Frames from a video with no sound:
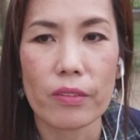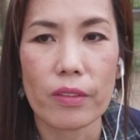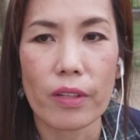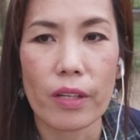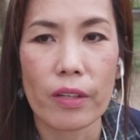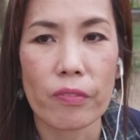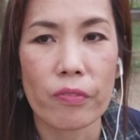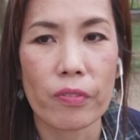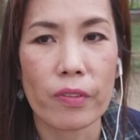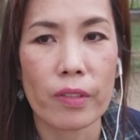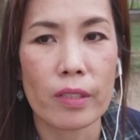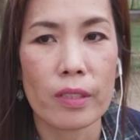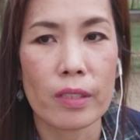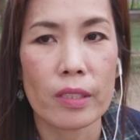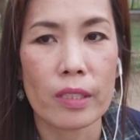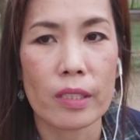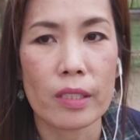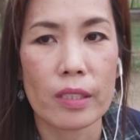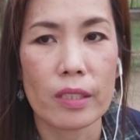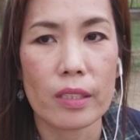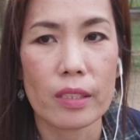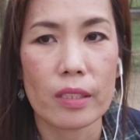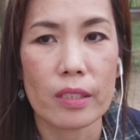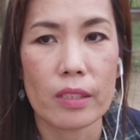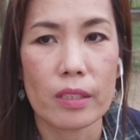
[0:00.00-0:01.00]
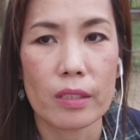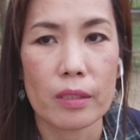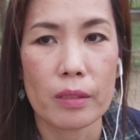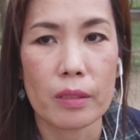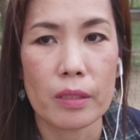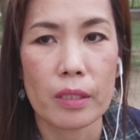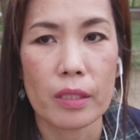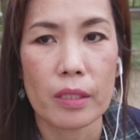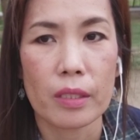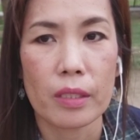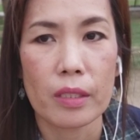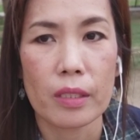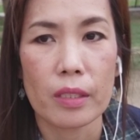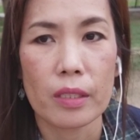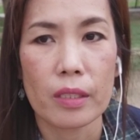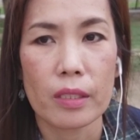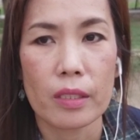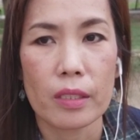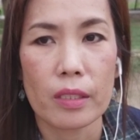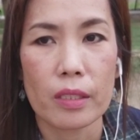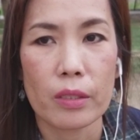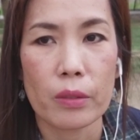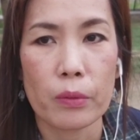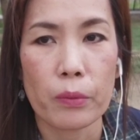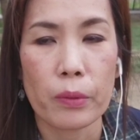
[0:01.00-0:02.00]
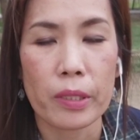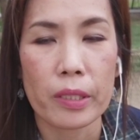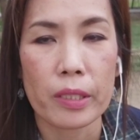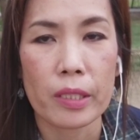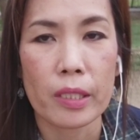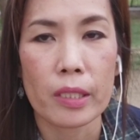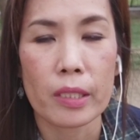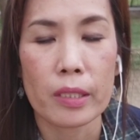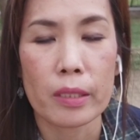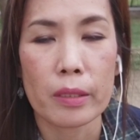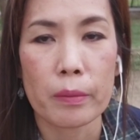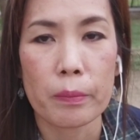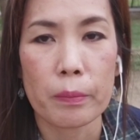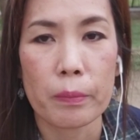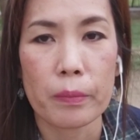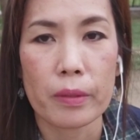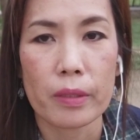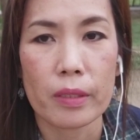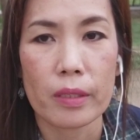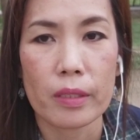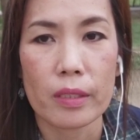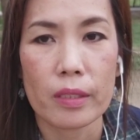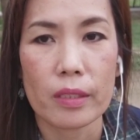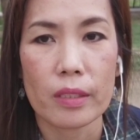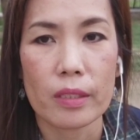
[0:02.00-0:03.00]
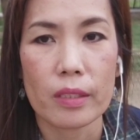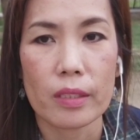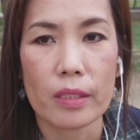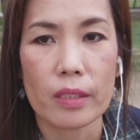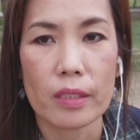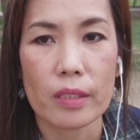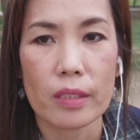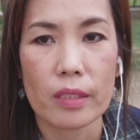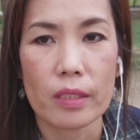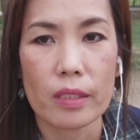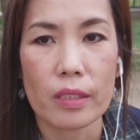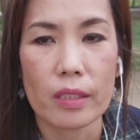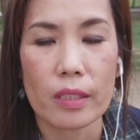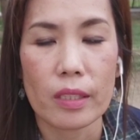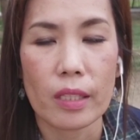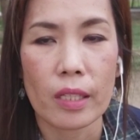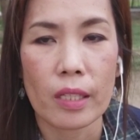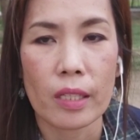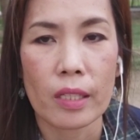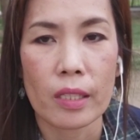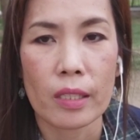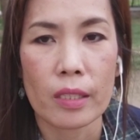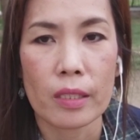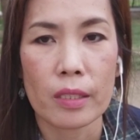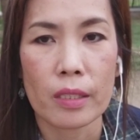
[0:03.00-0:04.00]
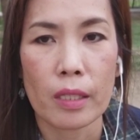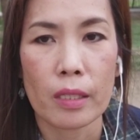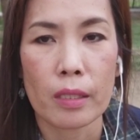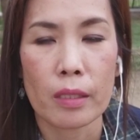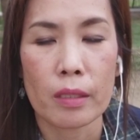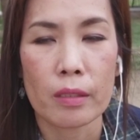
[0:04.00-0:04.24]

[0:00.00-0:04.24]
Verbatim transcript: I feel that waking up and